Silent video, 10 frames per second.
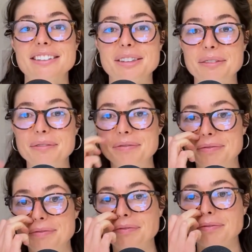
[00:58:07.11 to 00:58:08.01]
But
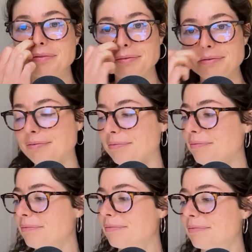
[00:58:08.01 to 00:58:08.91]
I will
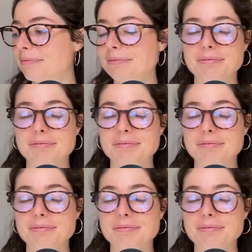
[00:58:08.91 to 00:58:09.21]
say over the